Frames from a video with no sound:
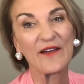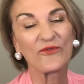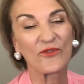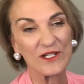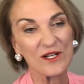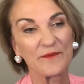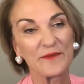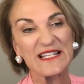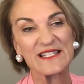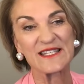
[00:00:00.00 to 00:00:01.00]
every time
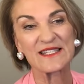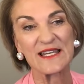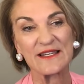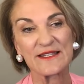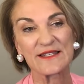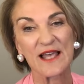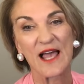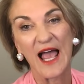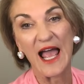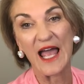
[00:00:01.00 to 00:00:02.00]
he says
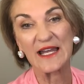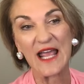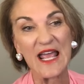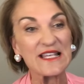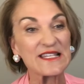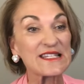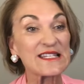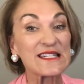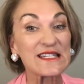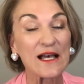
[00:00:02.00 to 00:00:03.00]
an
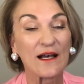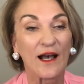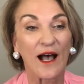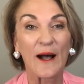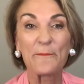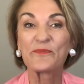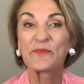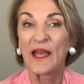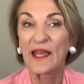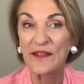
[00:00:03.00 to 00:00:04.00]
S. Um,
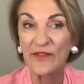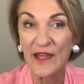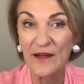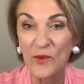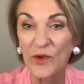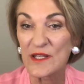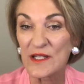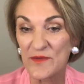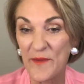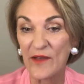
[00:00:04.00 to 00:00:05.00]
he then, with
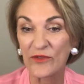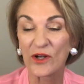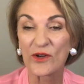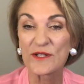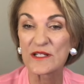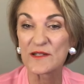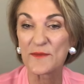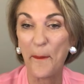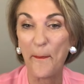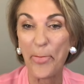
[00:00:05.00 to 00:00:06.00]
his mouth closed,
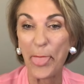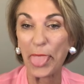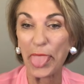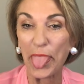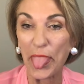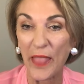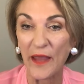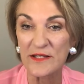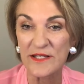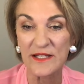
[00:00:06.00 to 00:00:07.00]
is
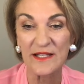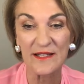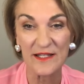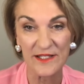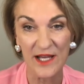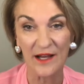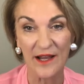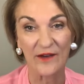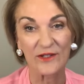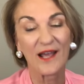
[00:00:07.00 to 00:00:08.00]
sticking his tongue
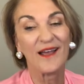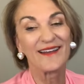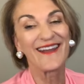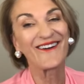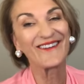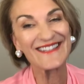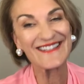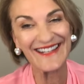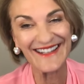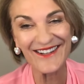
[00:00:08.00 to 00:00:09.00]
out. Now,
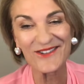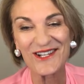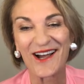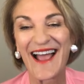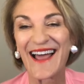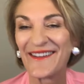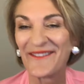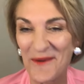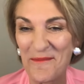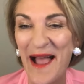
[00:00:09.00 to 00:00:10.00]
sticking your tongue out
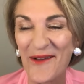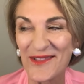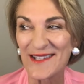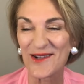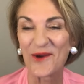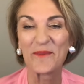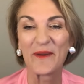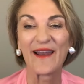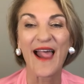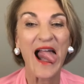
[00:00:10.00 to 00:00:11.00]
if your mouth is
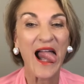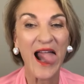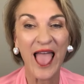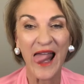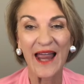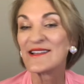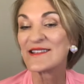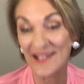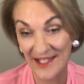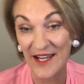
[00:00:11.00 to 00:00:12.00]
open uh, is
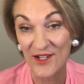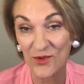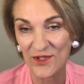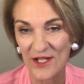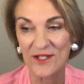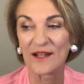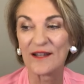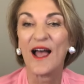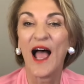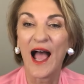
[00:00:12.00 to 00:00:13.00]
a sexual gesture.
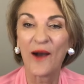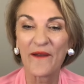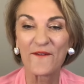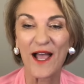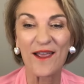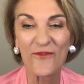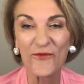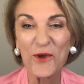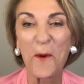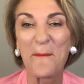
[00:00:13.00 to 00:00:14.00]
However, if
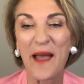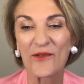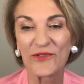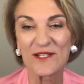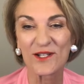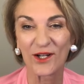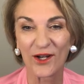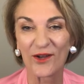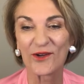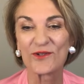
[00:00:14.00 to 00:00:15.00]
your mouth is
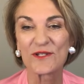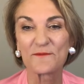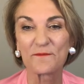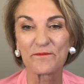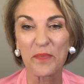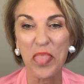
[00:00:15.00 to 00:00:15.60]
closed, um,